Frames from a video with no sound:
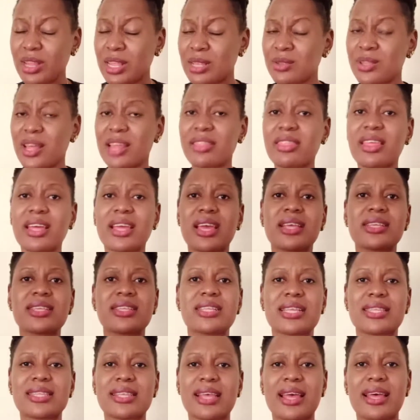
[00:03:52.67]
So I think
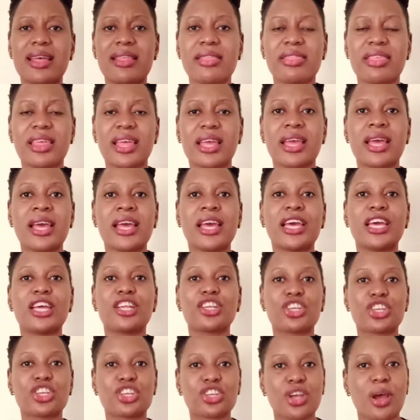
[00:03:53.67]
the second thing
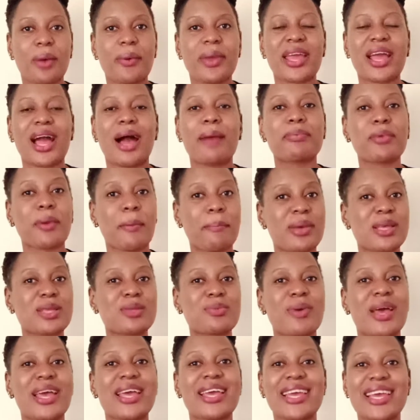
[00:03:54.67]
in showing up your
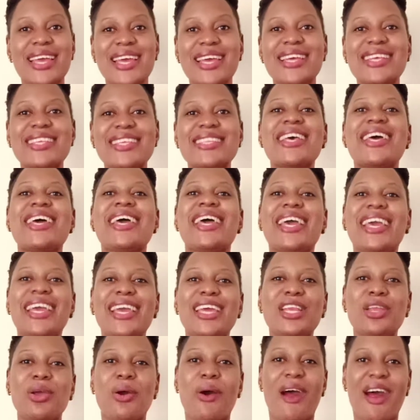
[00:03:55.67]
best way is
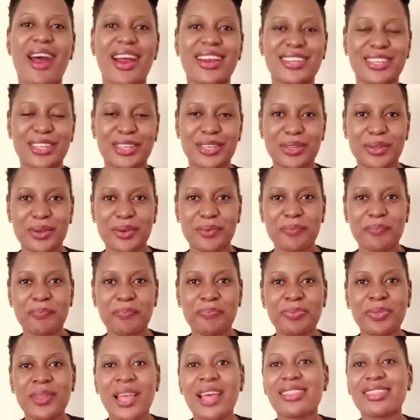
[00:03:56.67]
in your attitude.
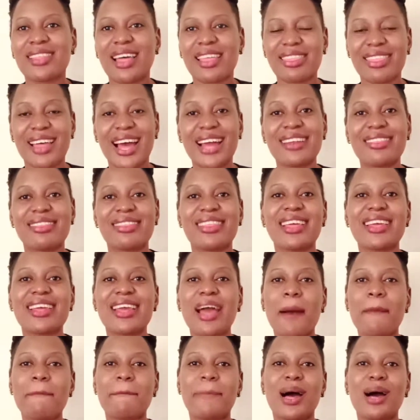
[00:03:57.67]
The third thing
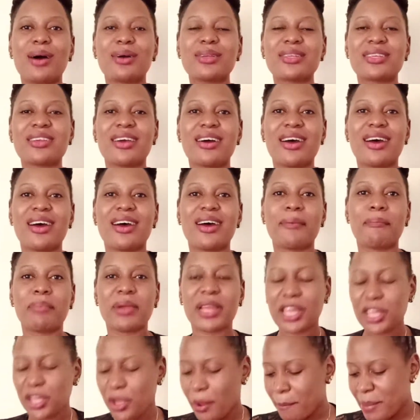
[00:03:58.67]
about
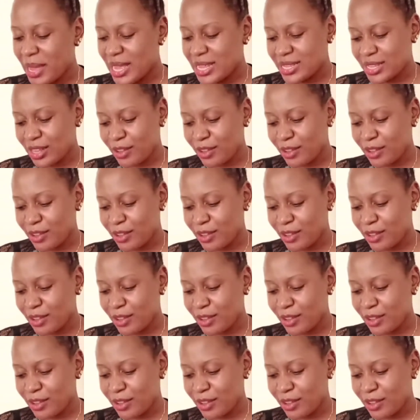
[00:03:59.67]
bringing your best